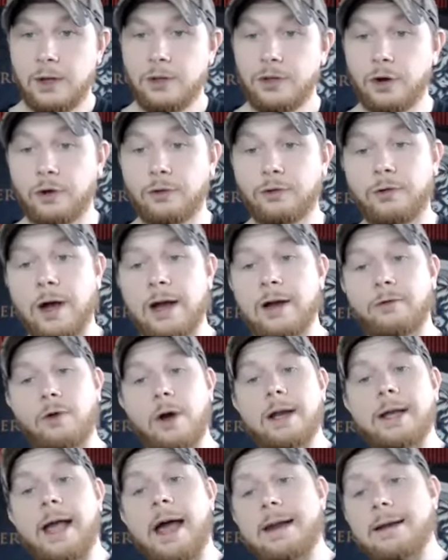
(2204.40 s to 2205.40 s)
They're afraid of
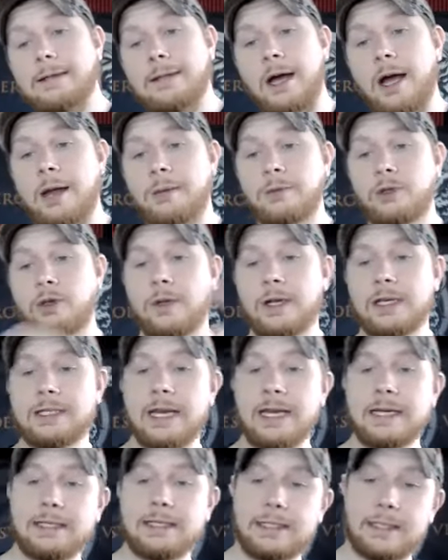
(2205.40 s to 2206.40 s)
running out of time, so they
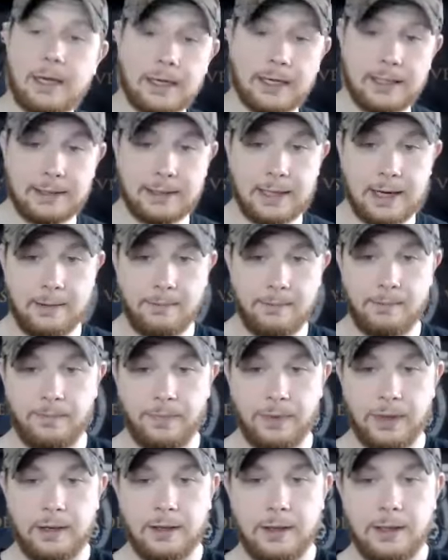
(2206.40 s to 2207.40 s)
stay stuck in time.
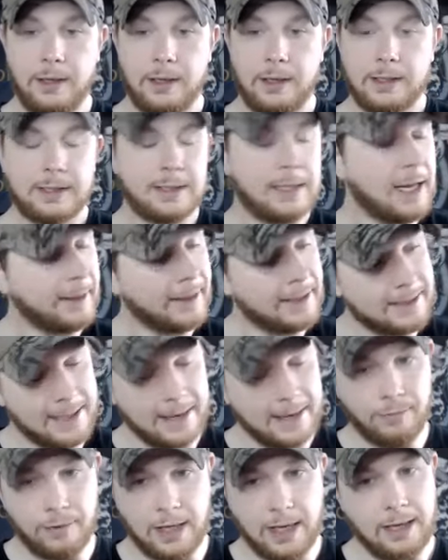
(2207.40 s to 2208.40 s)
It's not the
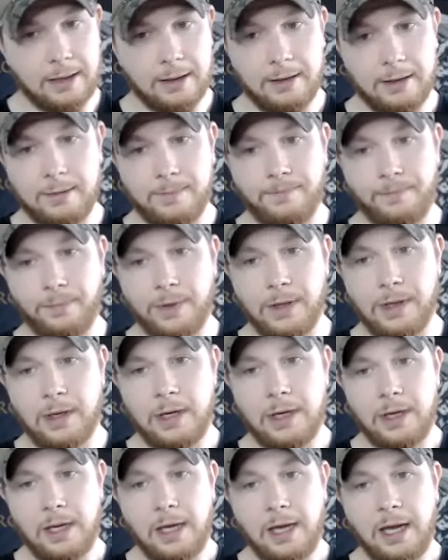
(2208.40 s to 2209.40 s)
same thing.
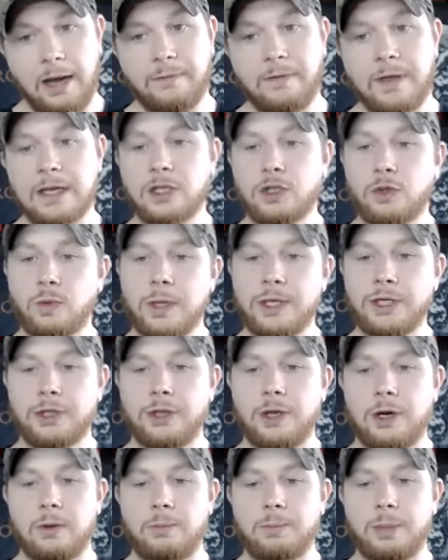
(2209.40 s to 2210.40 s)
If they switched
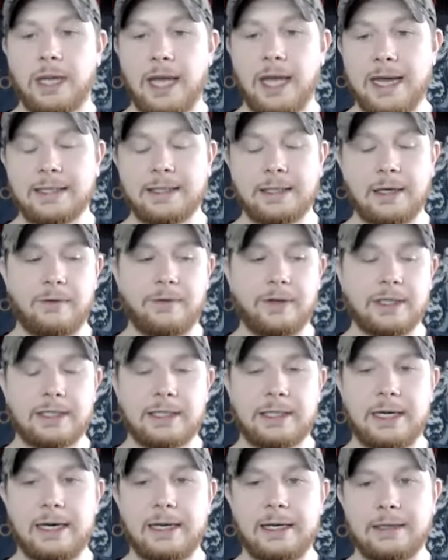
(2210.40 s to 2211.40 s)
their place of
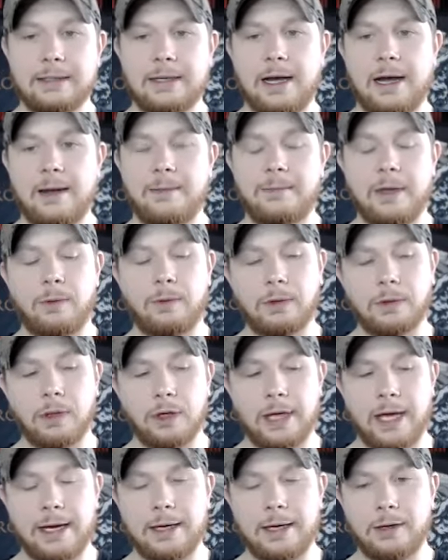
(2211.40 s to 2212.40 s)
Einsteinian time, they would
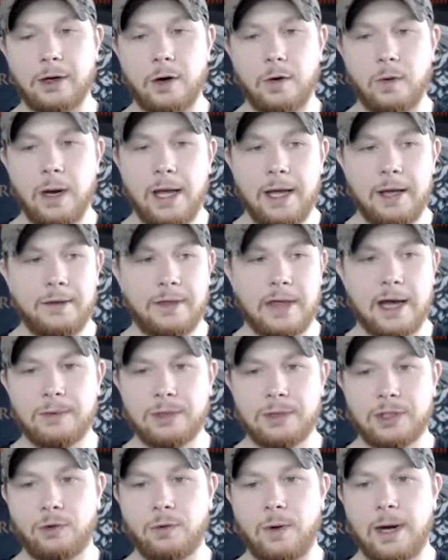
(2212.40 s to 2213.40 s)
look at it and go, that
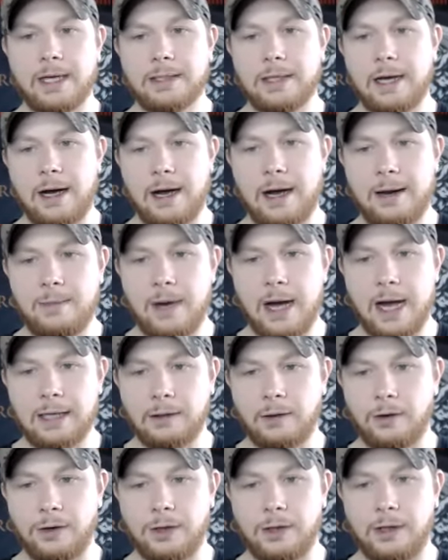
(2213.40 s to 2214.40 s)
was a great time. I
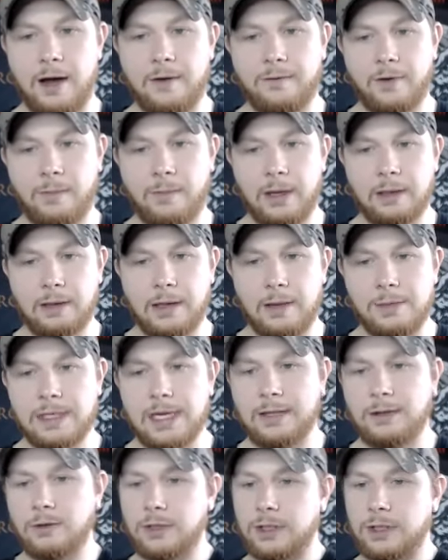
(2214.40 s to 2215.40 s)
learned a lot from it. Let me
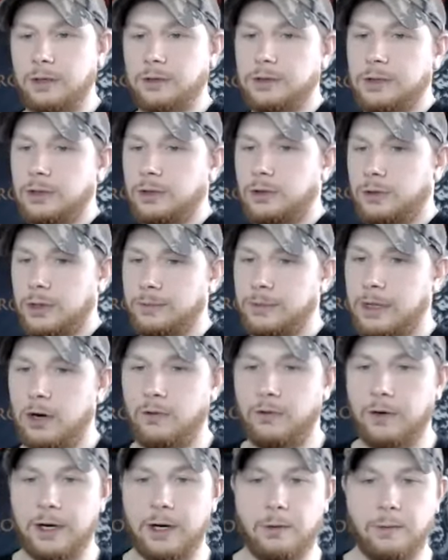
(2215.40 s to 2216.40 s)
take those skills and do something
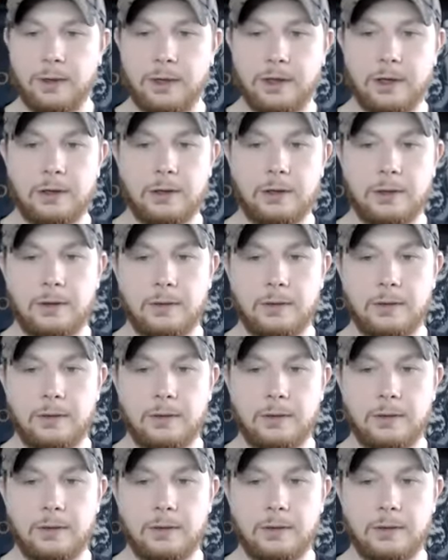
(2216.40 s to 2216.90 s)
over here with it.